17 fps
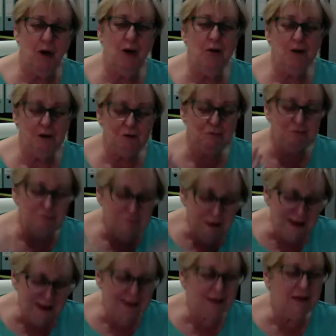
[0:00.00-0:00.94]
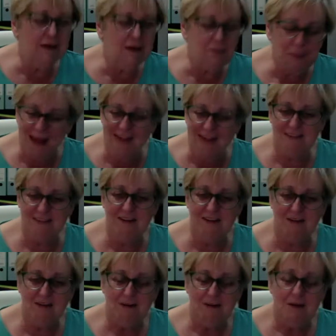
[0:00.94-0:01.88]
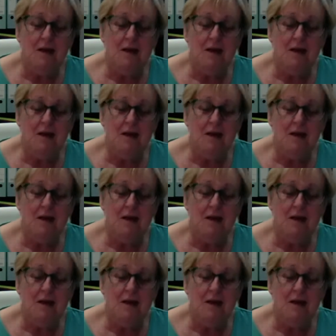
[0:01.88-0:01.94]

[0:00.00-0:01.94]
on a regular pattern,